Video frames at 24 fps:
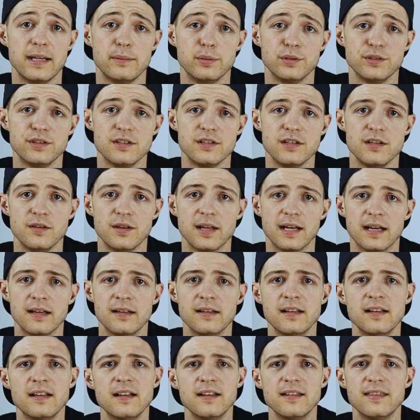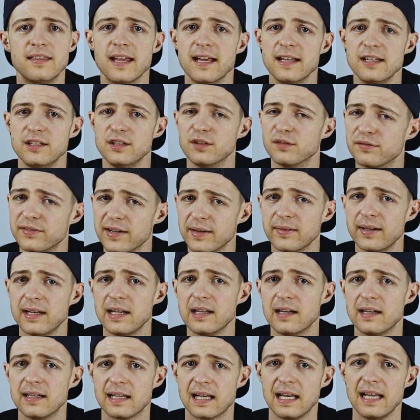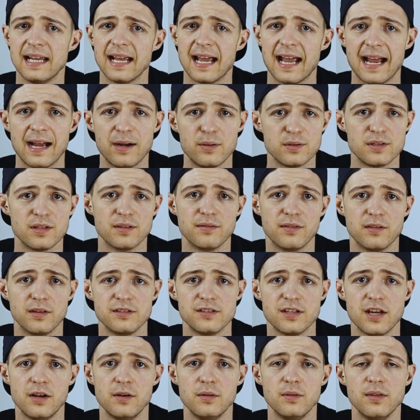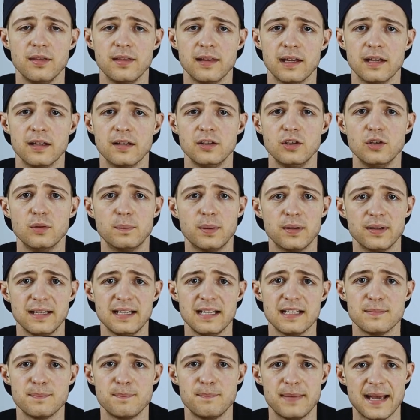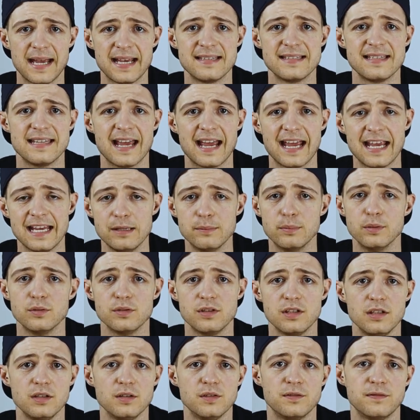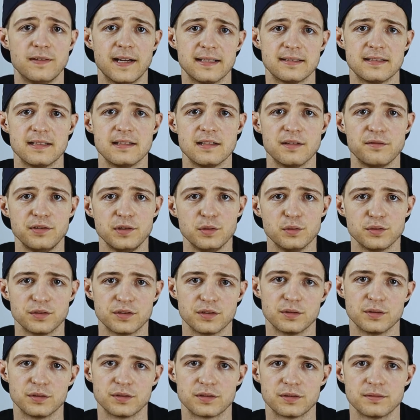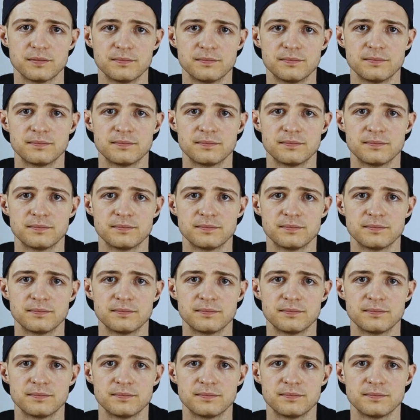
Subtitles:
able to do that, then you're very likely out of the zone that your body is best able to use fat as a fuel source.